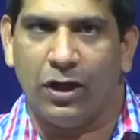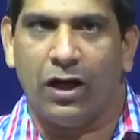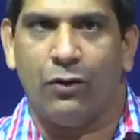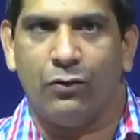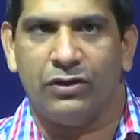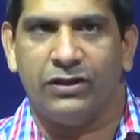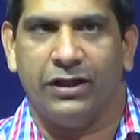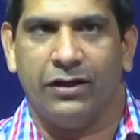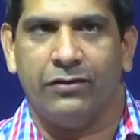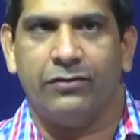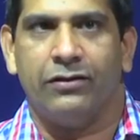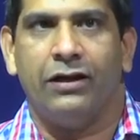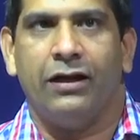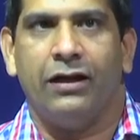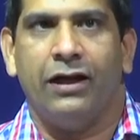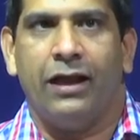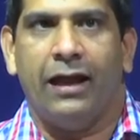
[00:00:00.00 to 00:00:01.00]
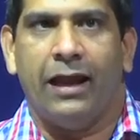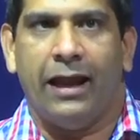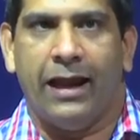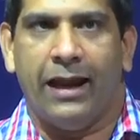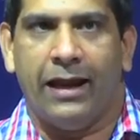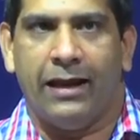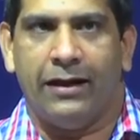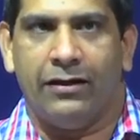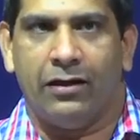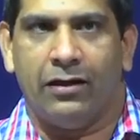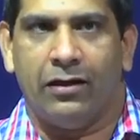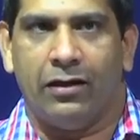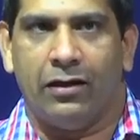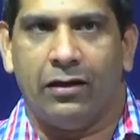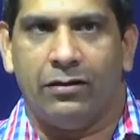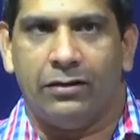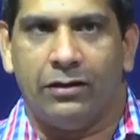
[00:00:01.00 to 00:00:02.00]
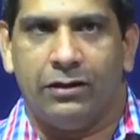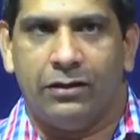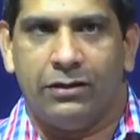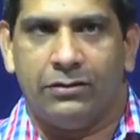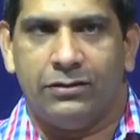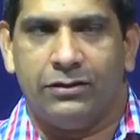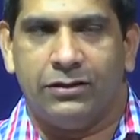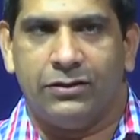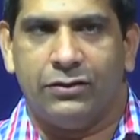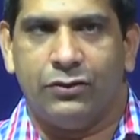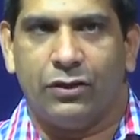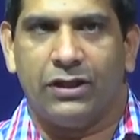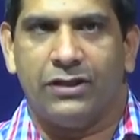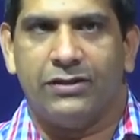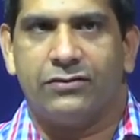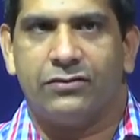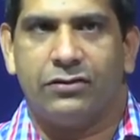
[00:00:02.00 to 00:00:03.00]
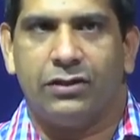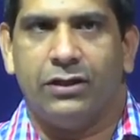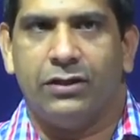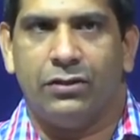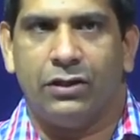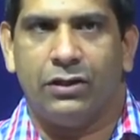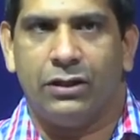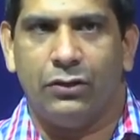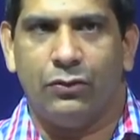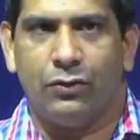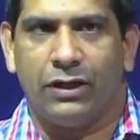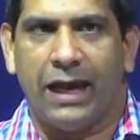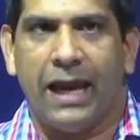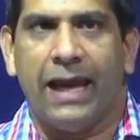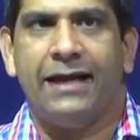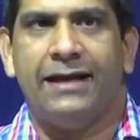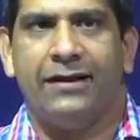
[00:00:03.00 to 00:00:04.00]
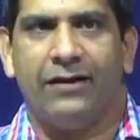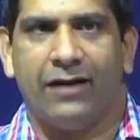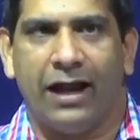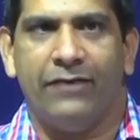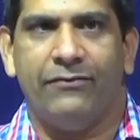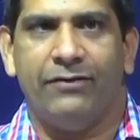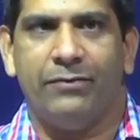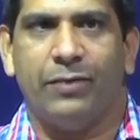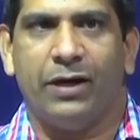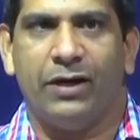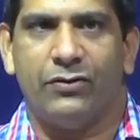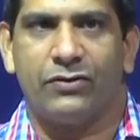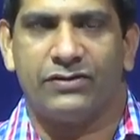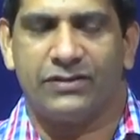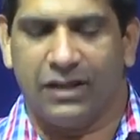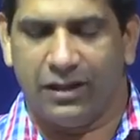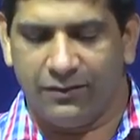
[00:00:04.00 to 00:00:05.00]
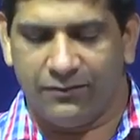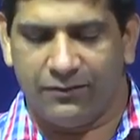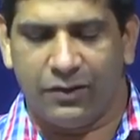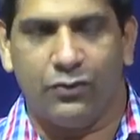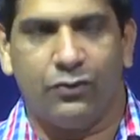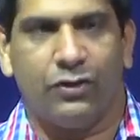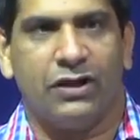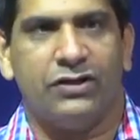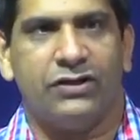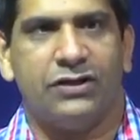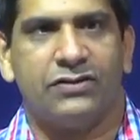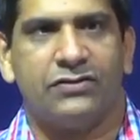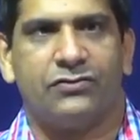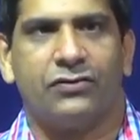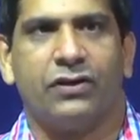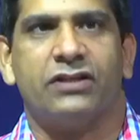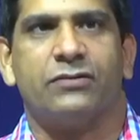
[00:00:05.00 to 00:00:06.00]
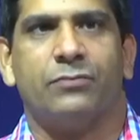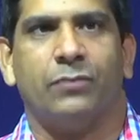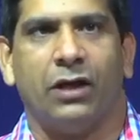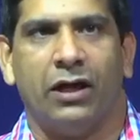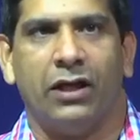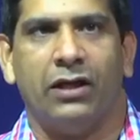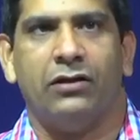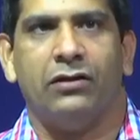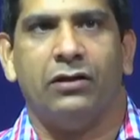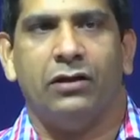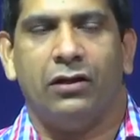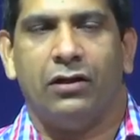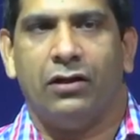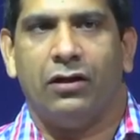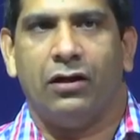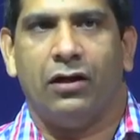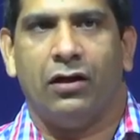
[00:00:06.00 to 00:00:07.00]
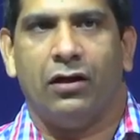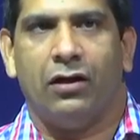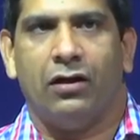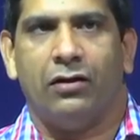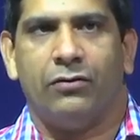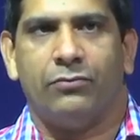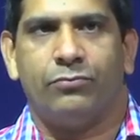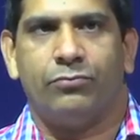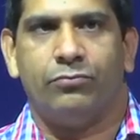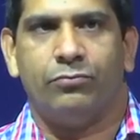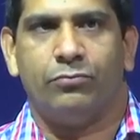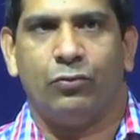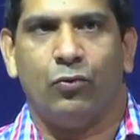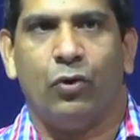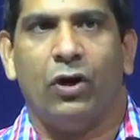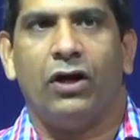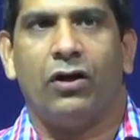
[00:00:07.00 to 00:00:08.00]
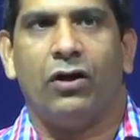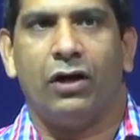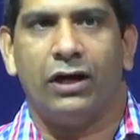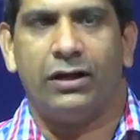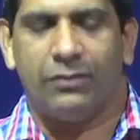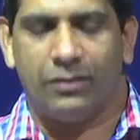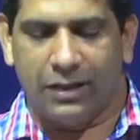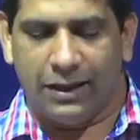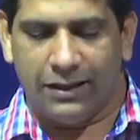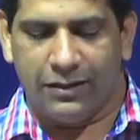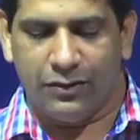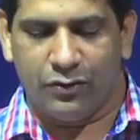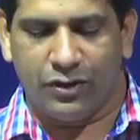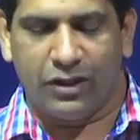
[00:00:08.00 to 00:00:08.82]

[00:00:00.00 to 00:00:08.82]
out there, and you can derive it by yourself, or you can just trust my word on it, and you